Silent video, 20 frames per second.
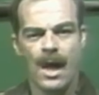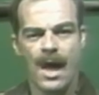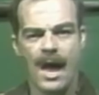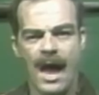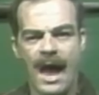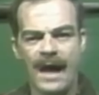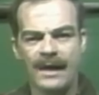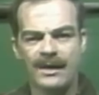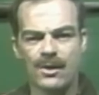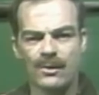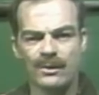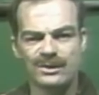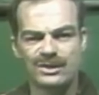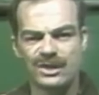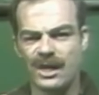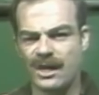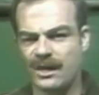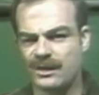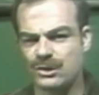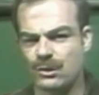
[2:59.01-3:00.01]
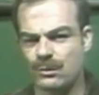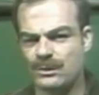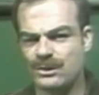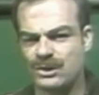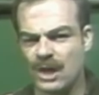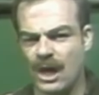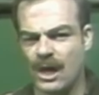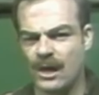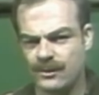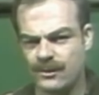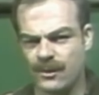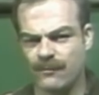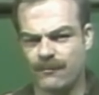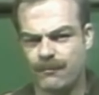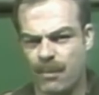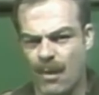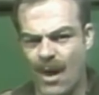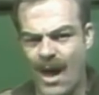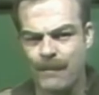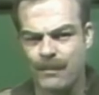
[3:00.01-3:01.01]
Accuracy is a result
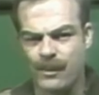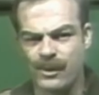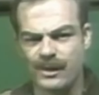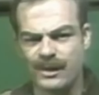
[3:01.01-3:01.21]
of proper